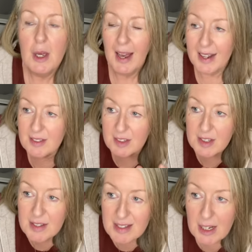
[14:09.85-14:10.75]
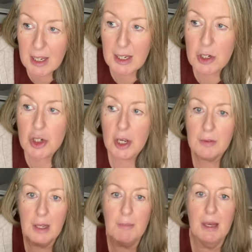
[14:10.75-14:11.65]
At this stage,
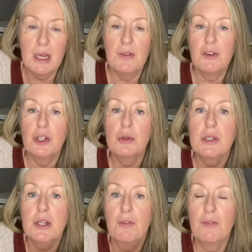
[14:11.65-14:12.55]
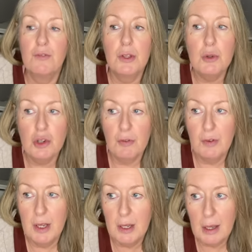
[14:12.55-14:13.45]
they may even use future
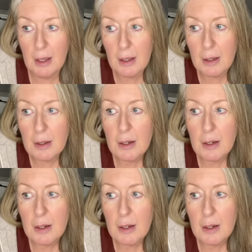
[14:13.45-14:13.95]
faking.